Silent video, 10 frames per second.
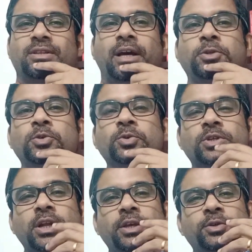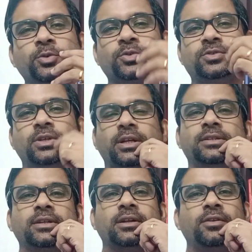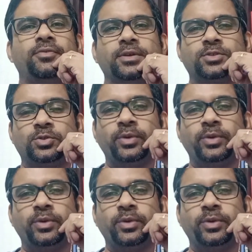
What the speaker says: that usually use their internal funds